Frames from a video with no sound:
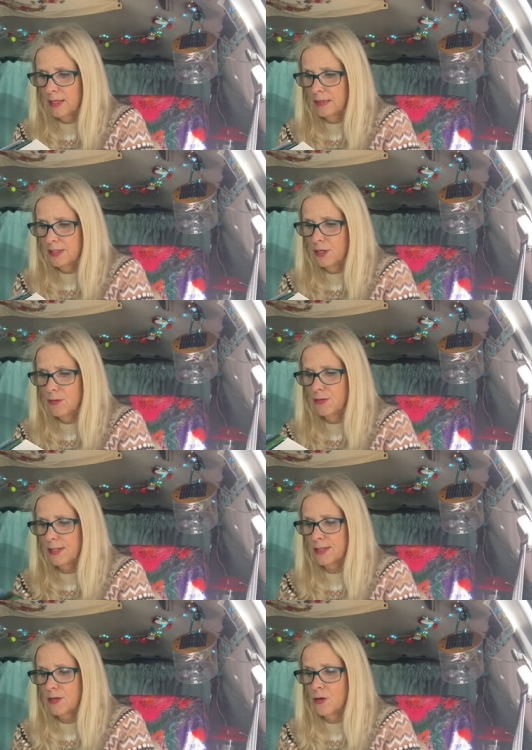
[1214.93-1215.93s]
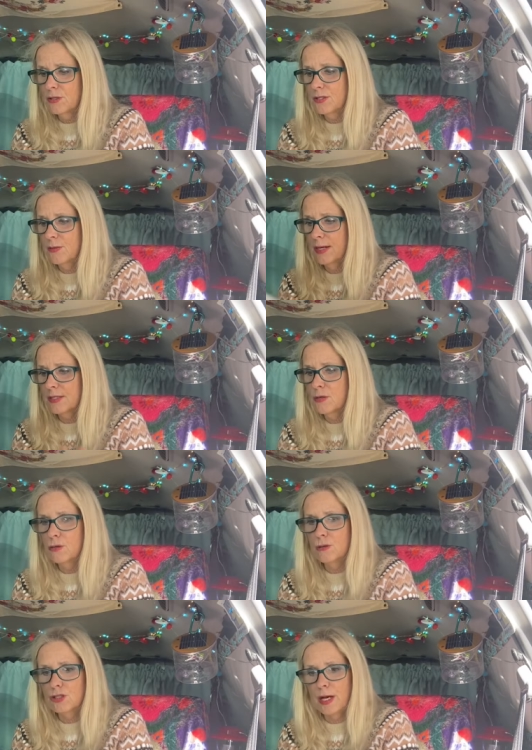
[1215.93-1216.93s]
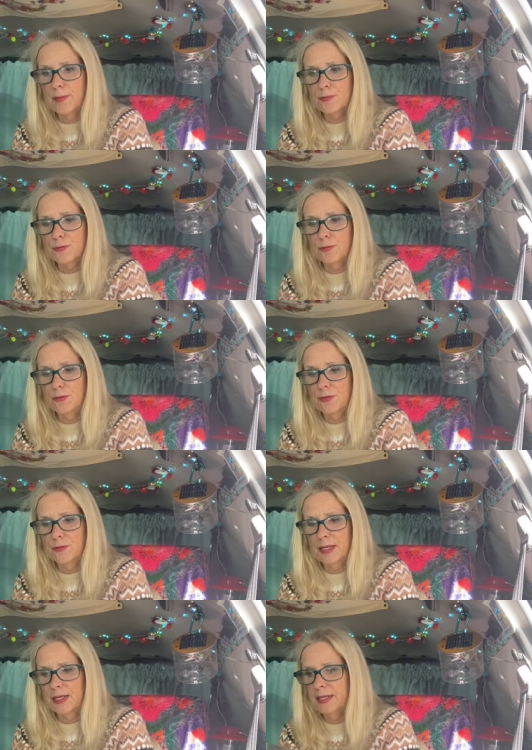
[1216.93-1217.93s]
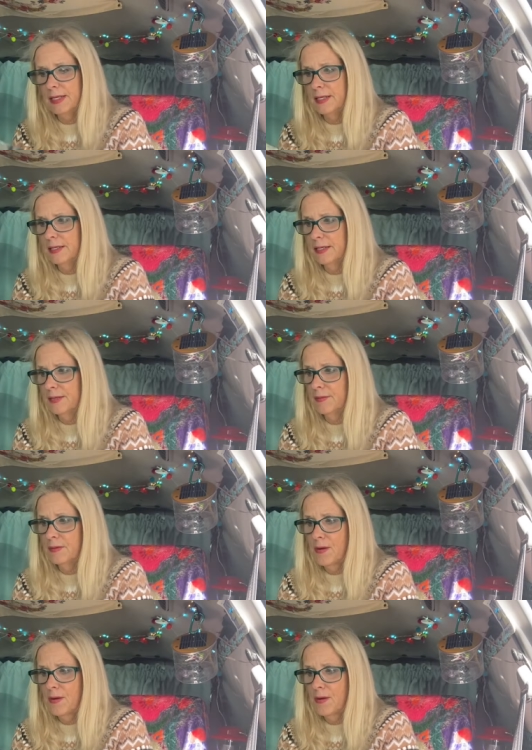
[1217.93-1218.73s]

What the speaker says: So this also has a whole chapter on the Grand Canyon.